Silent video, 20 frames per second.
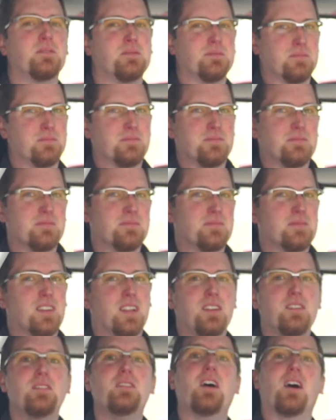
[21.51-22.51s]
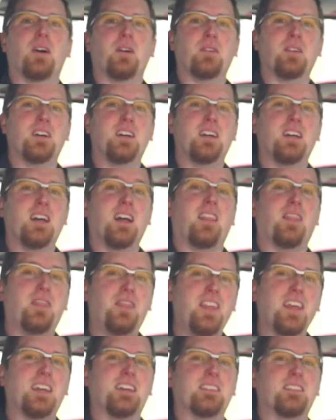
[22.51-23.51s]
Mm, no.
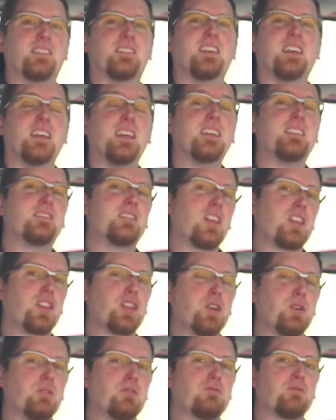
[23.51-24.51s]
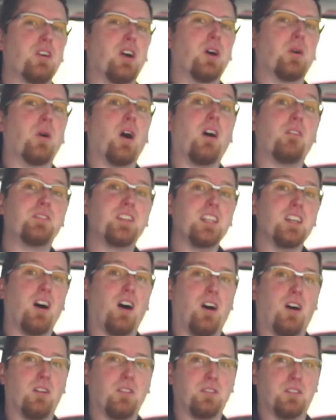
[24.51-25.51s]
This is the third row of the
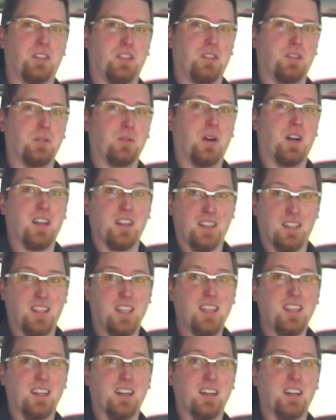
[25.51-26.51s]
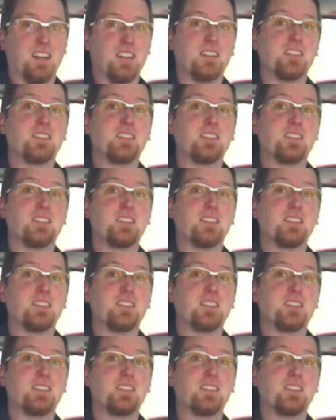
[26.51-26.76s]
all new Kia